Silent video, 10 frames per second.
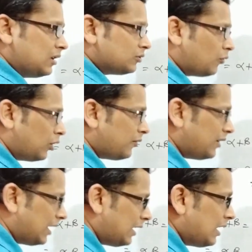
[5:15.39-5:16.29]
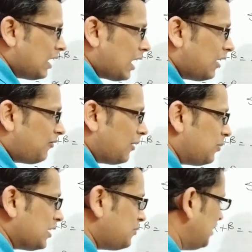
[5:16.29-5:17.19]
So what we get, alpha
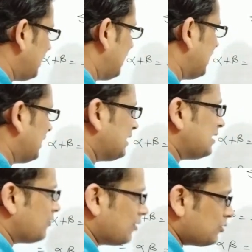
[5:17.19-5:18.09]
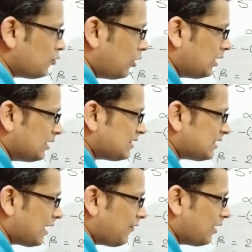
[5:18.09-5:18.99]
plus beta that is equals to what,
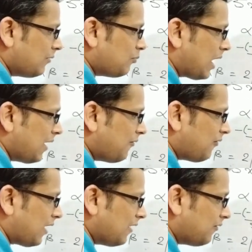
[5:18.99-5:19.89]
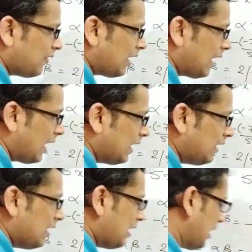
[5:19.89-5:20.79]
7 by 5,
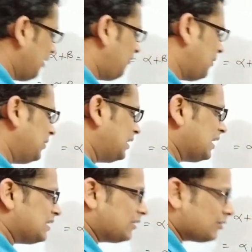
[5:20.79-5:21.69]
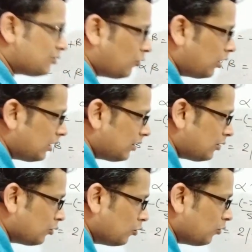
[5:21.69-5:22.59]
and alpha beta is equals to
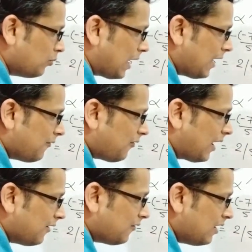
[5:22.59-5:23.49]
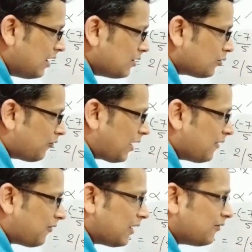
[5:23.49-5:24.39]
what, 2 by 5. So
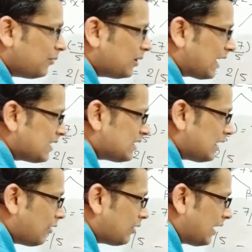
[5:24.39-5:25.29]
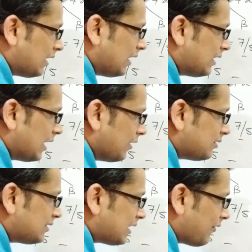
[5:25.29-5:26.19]
5 will be cancelled out and it
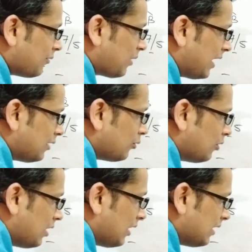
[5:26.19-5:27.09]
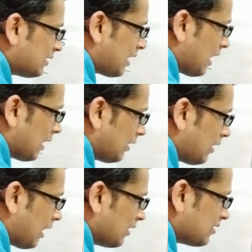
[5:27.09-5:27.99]
gives 7 by 2 is our
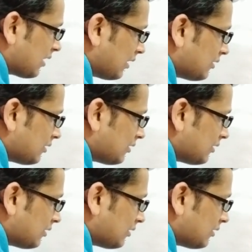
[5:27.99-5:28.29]
answer.